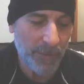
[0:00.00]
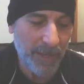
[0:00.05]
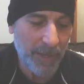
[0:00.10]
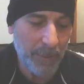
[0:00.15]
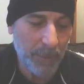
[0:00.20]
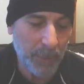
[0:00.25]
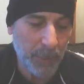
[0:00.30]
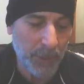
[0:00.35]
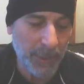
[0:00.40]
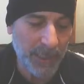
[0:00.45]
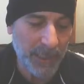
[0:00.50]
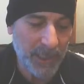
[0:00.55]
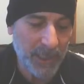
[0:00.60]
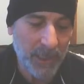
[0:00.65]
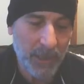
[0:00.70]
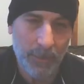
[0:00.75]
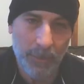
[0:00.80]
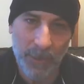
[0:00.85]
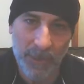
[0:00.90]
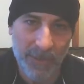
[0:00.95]
they
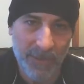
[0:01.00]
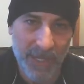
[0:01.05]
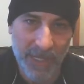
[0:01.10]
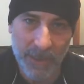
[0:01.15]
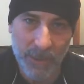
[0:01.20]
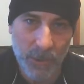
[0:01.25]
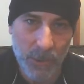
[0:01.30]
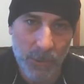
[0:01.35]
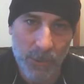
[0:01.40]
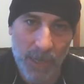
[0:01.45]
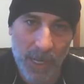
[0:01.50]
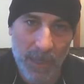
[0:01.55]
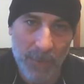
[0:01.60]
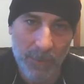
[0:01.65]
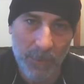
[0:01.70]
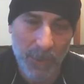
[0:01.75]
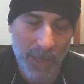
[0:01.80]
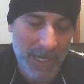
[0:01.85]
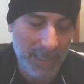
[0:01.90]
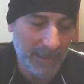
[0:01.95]
preach, but they do
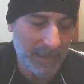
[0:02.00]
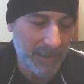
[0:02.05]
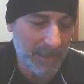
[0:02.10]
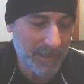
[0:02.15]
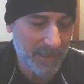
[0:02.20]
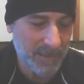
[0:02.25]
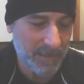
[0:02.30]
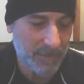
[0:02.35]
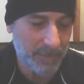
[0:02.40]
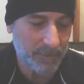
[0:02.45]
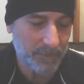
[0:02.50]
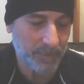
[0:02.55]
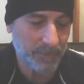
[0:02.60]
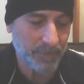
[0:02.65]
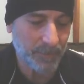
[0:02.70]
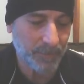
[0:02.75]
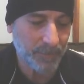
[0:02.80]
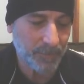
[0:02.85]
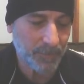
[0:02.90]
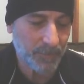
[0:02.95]
not practice.
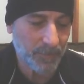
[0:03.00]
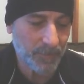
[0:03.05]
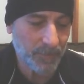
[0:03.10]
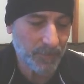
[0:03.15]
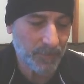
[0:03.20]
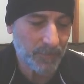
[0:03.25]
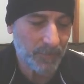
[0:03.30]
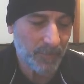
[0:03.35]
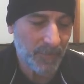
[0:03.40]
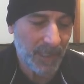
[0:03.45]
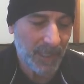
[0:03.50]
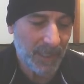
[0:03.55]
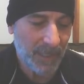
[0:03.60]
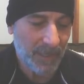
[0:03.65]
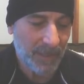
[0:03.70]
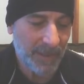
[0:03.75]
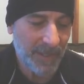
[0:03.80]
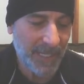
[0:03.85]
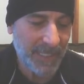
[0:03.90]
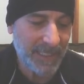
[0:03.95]

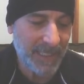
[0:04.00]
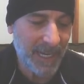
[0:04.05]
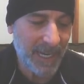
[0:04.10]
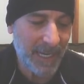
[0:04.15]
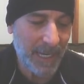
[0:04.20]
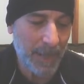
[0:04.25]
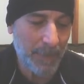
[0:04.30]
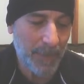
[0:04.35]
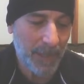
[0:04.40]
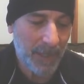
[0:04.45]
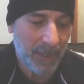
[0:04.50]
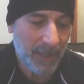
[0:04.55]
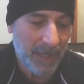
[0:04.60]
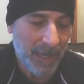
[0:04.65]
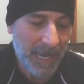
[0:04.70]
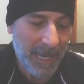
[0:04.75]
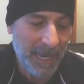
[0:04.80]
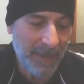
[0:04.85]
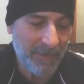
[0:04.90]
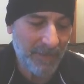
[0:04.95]
They tie up
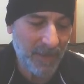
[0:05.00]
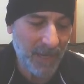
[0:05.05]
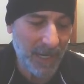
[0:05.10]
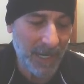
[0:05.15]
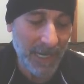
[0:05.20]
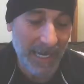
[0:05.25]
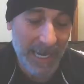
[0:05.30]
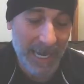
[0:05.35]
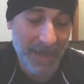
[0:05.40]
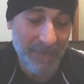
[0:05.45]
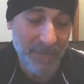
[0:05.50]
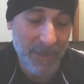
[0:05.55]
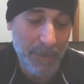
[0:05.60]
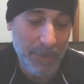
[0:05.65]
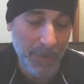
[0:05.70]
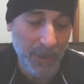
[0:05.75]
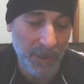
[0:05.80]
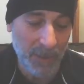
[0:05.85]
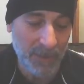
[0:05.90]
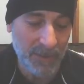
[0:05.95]
heavy
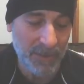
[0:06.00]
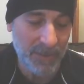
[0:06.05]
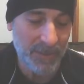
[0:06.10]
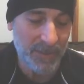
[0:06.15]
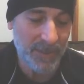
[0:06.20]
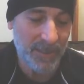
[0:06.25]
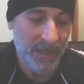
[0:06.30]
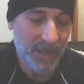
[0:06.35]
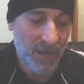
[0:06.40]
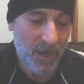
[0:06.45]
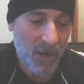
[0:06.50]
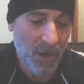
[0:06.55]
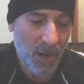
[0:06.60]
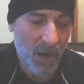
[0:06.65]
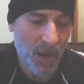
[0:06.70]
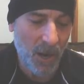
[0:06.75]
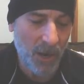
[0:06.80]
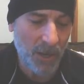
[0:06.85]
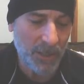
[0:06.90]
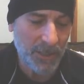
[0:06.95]
burdens,
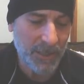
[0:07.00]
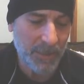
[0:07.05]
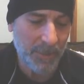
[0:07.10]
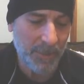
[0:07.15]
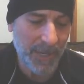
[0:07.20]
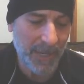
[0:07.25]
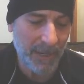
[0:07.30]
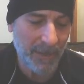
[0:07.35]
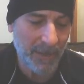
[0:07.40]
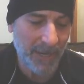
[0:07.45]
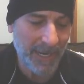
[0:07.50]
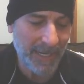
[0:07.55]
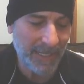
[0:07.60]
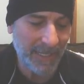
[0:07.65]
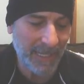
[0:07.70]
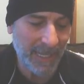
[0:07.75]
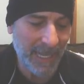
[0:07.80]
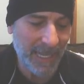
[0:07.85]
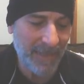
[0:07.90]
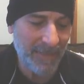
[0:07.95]
hard to bear, and
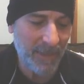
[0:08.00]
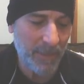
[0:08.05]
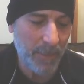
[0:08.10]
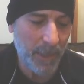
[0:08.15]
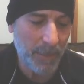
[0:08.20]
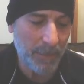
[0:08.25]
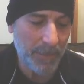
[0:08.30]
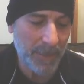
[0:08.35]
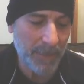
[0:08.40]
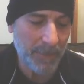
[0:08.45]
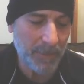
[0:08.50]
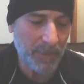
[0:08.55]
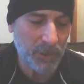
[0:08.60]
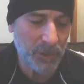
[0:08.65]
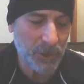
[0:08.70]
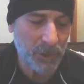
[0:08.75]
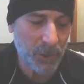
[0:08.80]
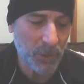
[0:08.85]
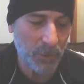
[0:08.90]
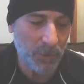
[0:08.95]
lay them on people's
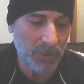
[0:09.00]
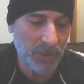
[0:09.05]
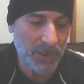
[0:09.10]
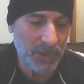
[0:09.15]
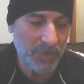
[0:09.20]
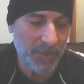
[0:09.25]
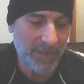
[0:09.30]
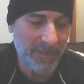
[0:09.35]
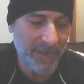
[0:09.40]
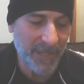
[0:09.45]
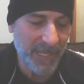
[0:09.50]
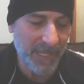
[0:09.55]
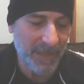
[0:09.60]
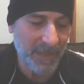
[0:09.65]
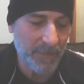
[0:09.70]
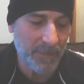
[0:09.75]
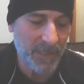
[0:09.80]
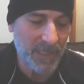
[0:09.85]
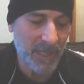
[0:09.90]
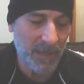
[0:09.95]
shoulders, but they
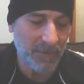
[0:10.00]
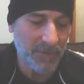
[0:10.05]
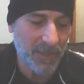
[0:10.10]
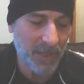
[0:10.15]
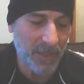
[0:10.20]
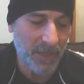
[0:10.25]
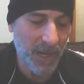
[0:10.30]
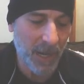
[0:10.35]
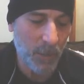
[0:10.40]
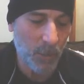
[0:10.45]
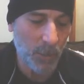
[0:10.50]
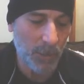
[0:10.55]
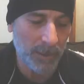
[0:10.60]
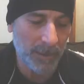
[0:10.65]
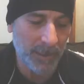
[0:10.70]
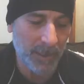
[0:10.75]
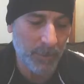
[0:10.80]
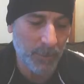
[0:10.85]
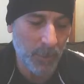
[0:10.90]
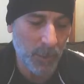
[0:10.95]
themselves are not
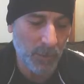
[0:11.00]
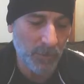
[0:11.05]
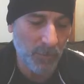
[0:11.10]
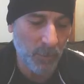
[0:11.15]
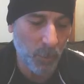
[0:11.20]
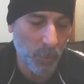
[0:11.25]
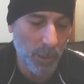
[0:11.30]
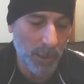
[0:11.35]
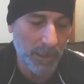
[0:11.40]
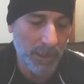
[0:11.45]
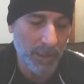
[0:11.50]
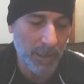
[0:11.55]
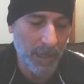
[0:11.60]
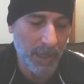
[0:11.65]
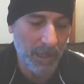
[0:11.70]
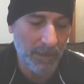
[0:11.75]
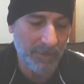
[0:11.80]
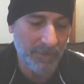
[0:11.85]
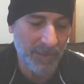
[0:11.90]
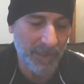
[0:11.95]
willing to move one
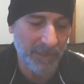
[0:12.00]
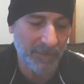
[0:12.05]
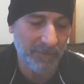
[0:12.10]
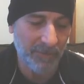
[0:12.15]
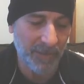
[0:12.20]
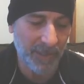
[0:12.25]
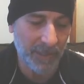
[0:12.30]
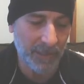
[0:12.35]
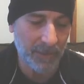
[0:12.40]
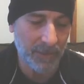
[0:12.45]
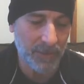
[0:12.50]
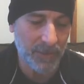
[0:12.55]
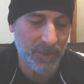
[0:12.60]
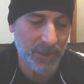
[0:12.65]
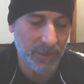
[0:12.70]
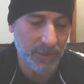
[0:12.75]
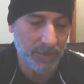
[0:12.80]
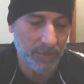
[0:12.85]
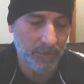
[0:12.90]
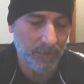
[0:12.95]
of their fingers.